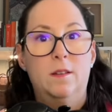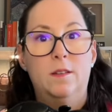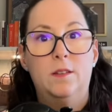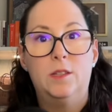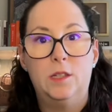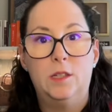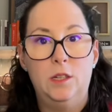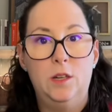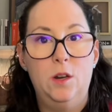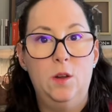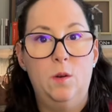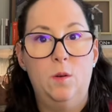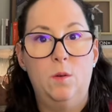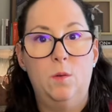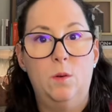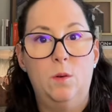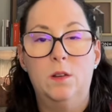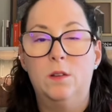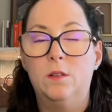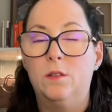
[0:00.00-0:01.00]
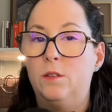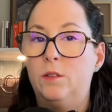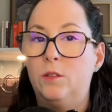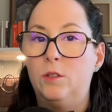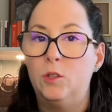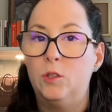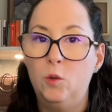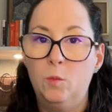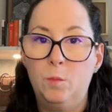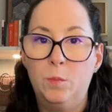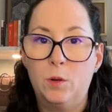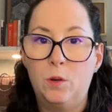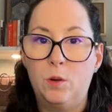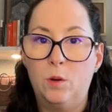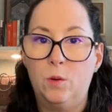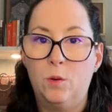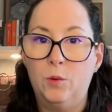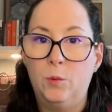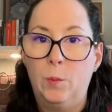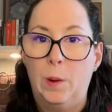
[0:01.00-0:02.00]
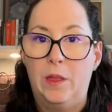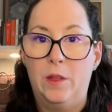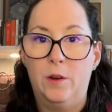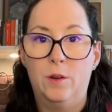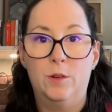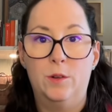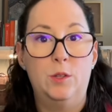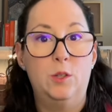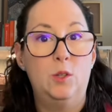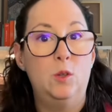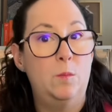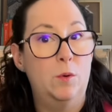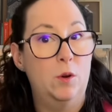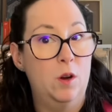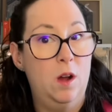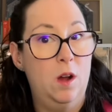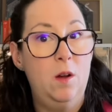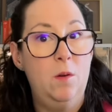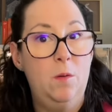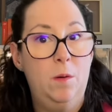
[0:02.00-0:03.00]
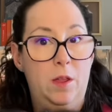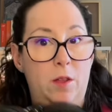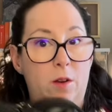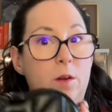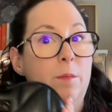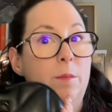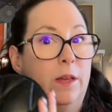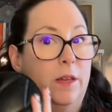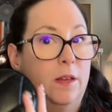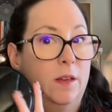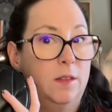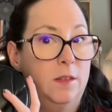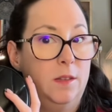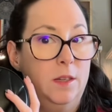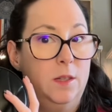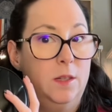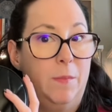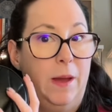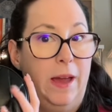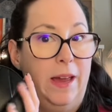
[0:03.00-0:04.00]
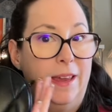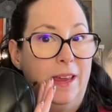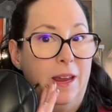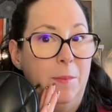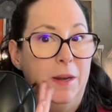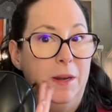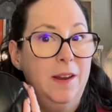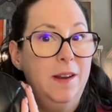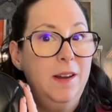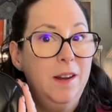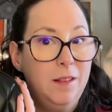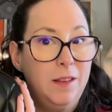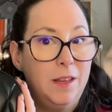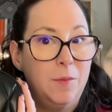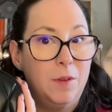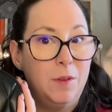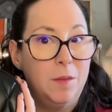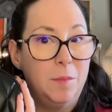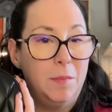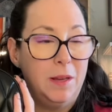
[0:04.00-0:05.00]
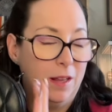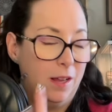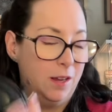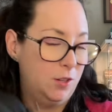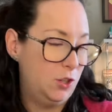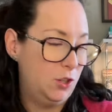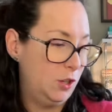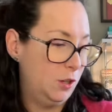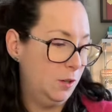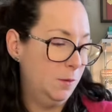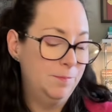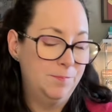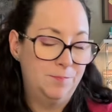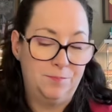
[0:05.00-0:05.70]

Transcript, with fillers: snow, super cold weather, super hot weather, because this bag came to Italy with me last year.